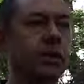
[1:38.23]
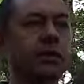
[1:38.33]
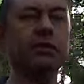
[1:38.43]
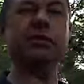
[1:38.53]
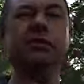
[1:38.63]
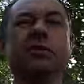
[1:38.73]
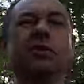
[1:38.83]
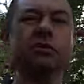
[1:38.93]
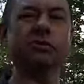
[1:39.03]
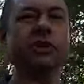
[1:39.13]
this is
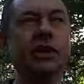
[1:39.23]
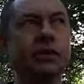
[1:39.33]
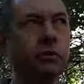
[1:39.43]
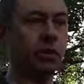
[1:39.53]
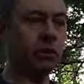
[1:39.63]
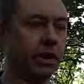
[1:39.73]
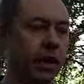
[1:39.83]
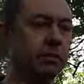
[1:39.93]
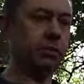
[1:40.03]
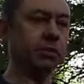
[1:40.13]
not really a wild
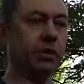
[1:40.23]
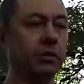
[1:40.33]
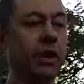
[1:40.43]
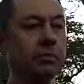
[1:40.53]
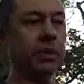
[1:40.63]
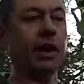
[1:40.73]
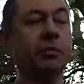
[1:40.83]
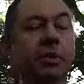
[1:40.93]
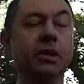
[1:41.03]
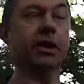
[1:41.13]
camp, although I am
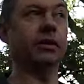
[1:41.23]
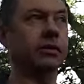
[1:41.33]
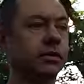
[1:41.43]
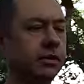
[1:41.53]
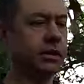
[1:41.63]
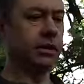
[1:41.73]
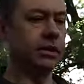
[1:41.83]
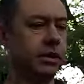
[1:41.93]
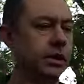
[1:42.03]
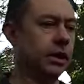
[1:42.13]
camping out,
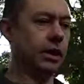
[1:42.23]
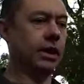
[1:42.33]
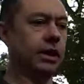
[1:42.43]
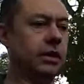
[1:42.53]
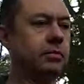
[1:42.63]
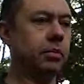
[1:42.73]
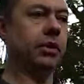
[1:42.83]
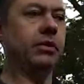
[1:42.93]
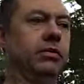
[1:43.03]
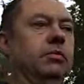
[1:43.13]
uh, but
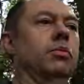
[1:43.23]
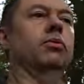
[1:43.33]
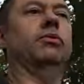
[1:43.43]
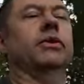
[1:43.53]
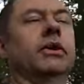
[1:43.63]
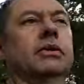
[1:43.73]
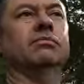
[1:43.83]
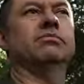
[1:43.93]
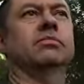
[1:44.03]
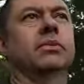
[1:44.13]
it's more of a
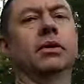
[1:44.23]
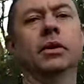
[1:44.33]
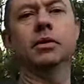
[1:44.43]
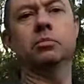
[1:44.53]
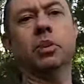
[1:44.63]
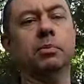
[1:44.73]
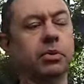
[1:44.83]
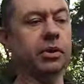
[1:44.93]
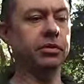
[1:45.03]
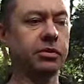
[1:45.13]

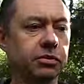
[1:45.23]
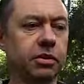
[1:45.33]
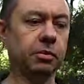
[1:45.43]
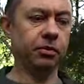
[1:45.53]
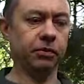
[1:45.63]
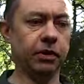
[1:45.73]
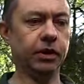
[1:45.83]
preparation trip, if you